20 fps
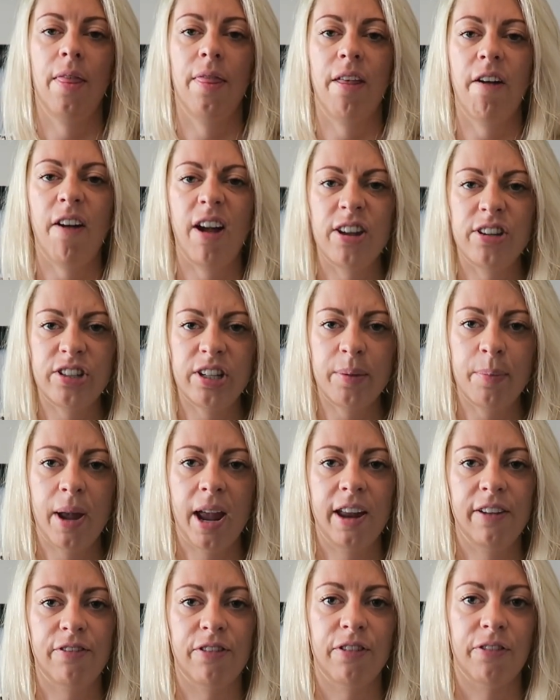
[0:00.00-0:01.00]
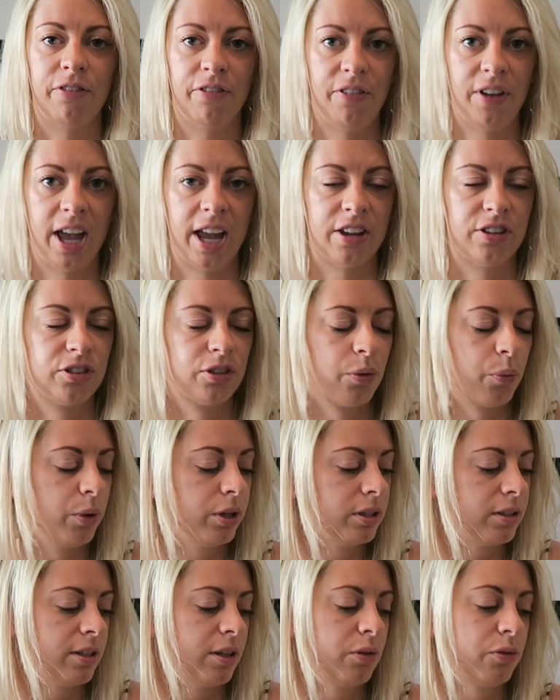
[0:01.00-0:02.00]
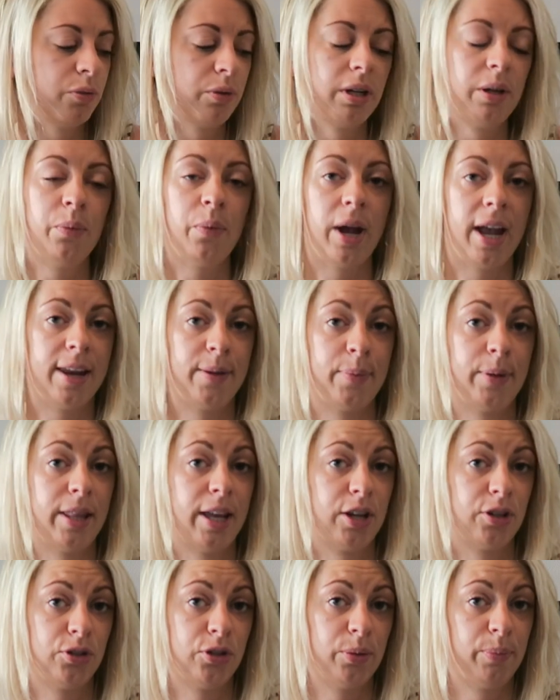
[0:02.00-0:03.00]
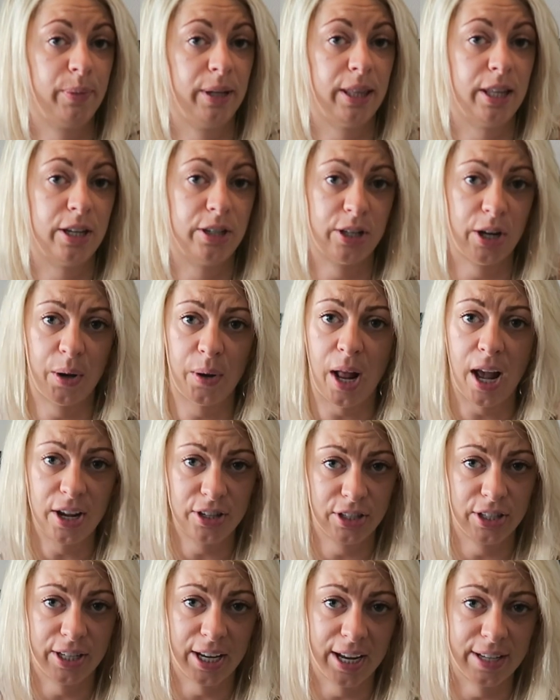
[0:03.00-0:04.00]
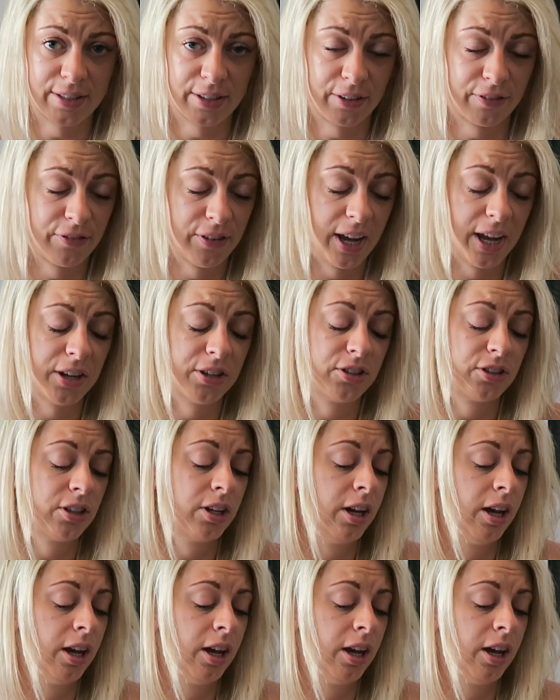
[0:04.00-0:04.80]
They're actually made from fish, which sounds really weird, but they assured me they don't actually taste like fish.